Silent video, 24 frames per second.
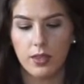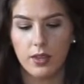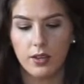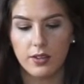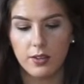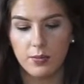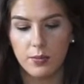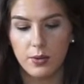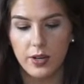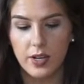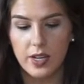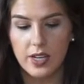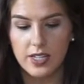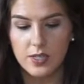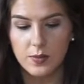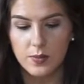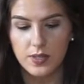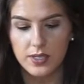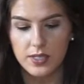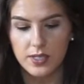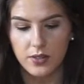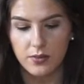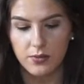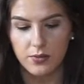They're pretty
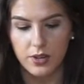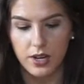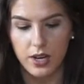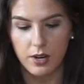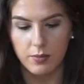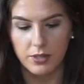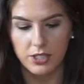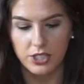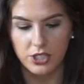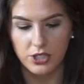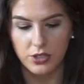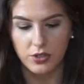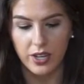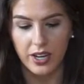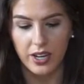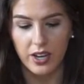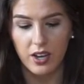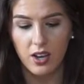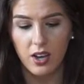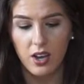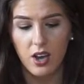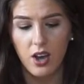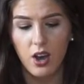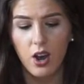expensive for how much you
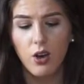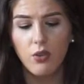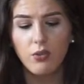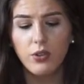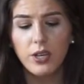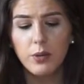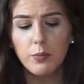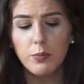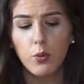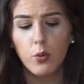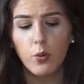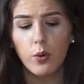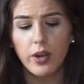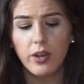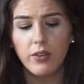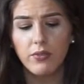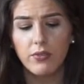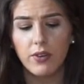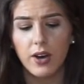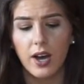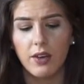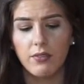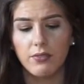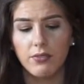get. Only
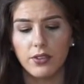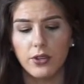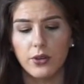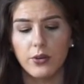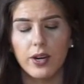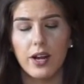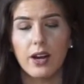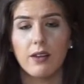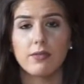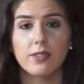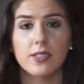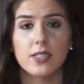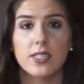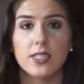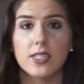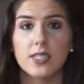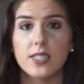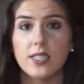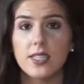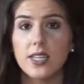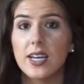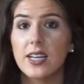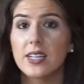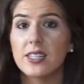0.5 fluid
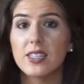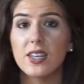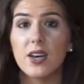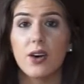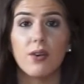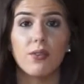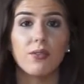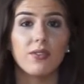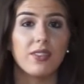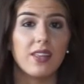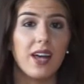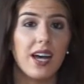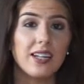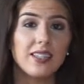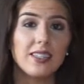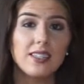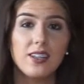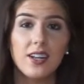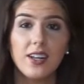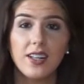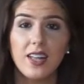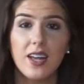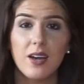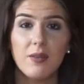ounces, and so that's
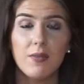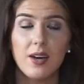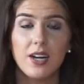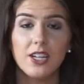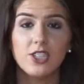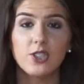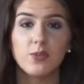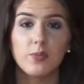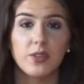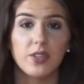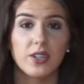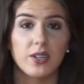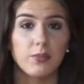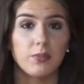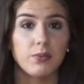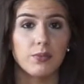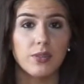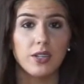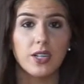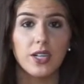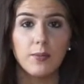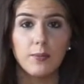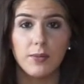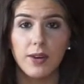not that much, but they're
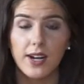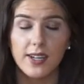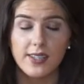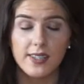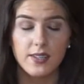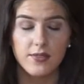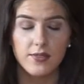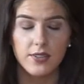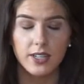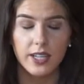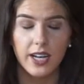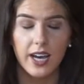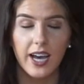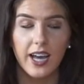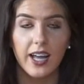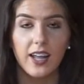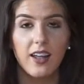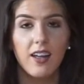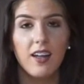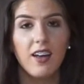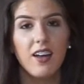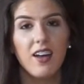pretty pricey for that.